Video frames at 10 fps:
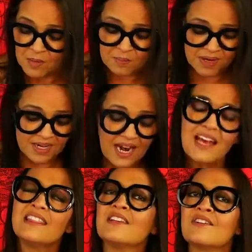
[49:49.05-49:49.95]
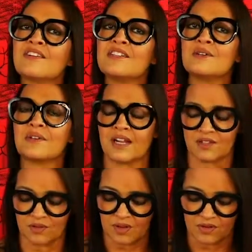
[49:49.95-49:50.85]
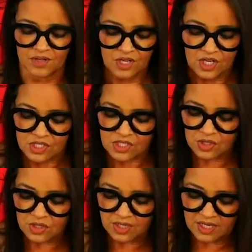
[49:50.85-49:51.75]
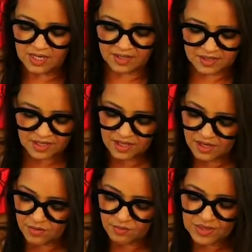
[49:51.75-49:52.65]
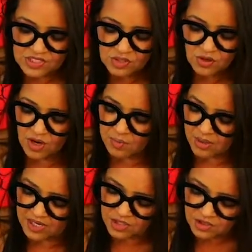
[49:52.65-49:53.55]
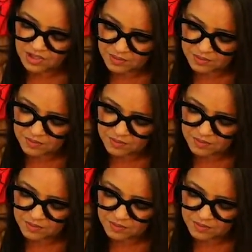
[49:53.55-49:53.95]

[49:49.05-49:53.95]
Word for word: But I think you can do it on your own. So you're gonna uh, rest your arm on it and you're gonna